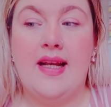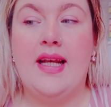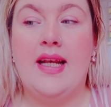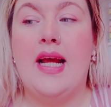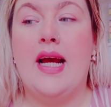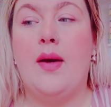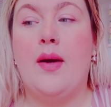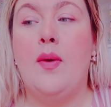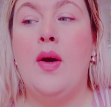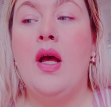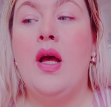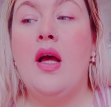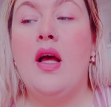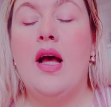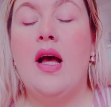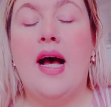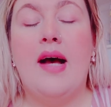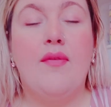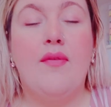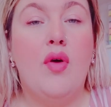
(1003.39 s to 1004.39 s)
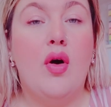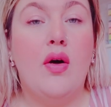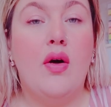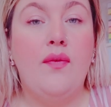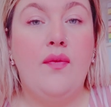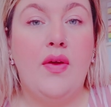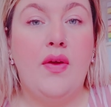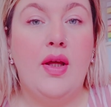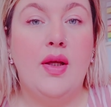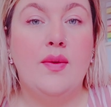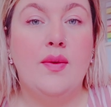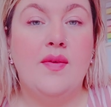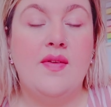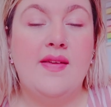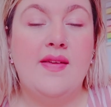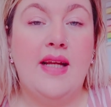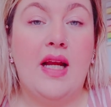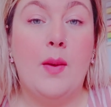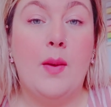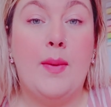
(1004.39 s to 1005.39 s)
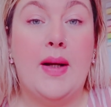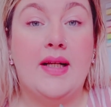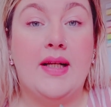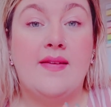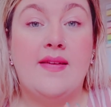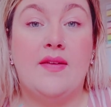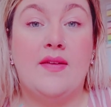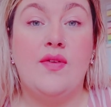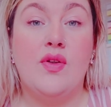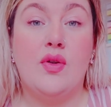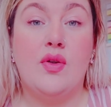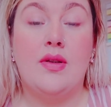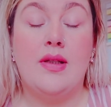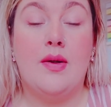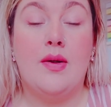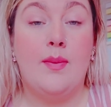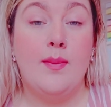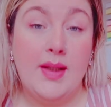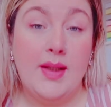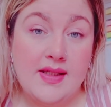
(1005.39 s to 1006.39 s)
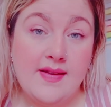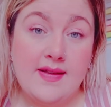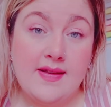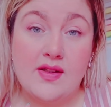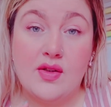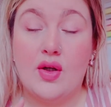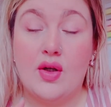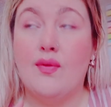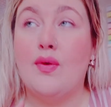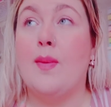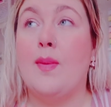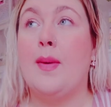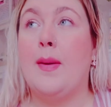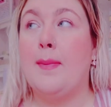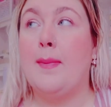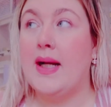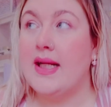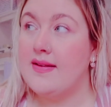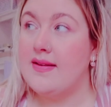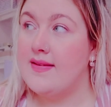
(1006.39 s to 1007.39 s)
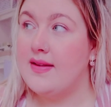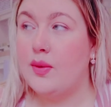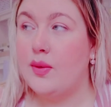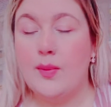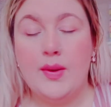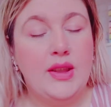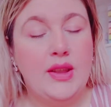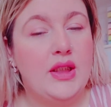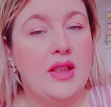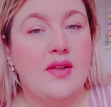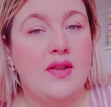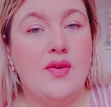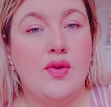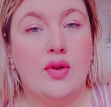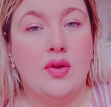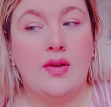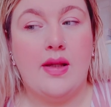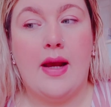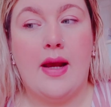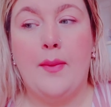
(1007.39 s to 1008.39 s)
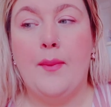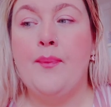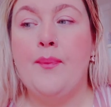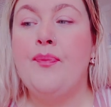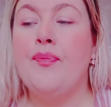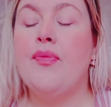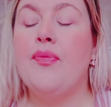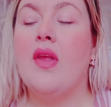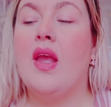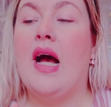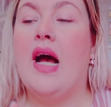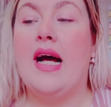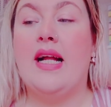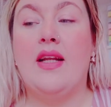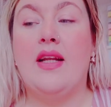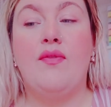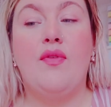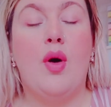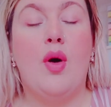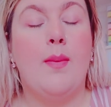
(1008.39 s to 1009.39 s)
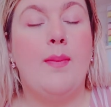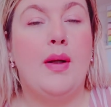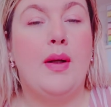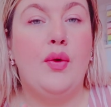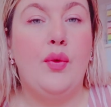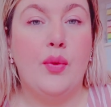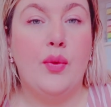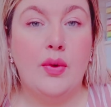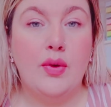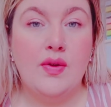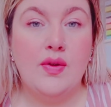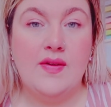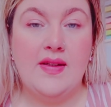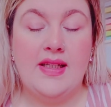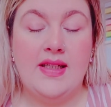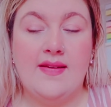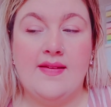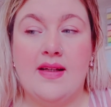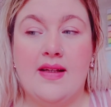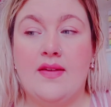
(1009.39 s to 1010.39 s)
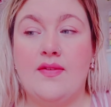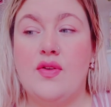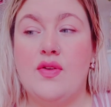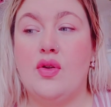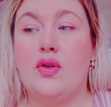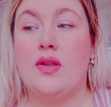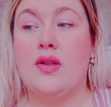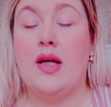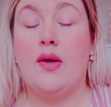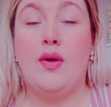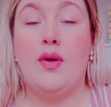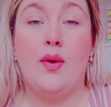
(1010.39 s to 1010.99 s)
Now, I've got a few sticker packs that I've sold out in my Etsy store. I've got my pastel witch that's sold out, and I've got my ghosties that I've sold out.